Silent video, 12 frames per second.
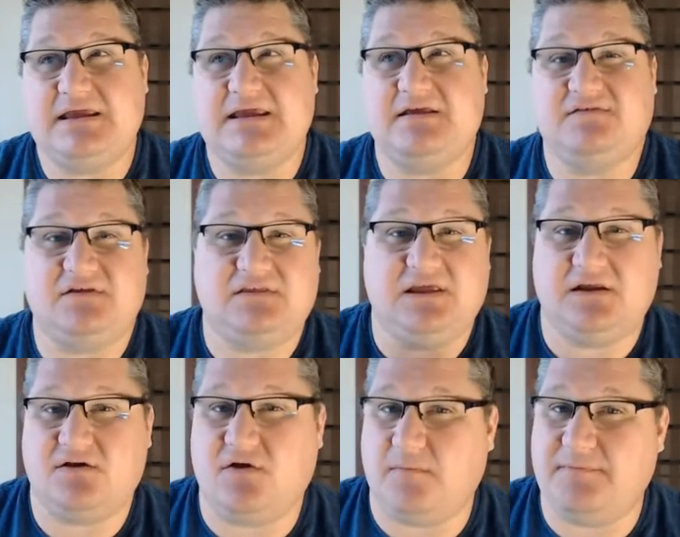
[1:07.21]
Is it the
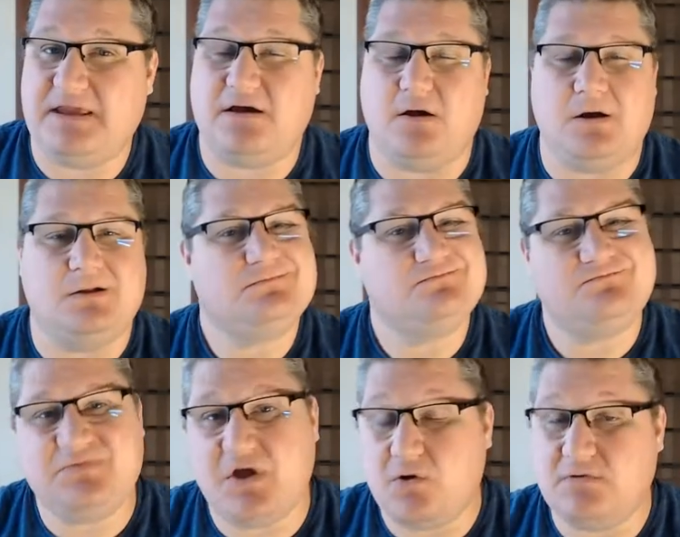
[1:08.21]
end-all be-all?
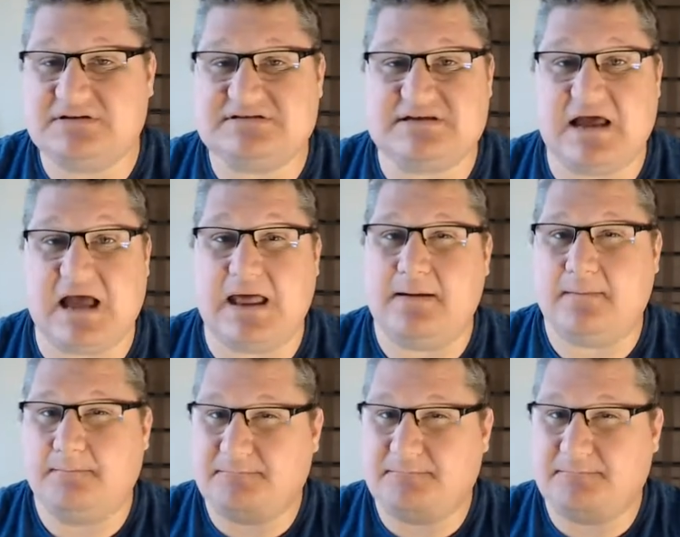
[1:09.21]
No, it's not.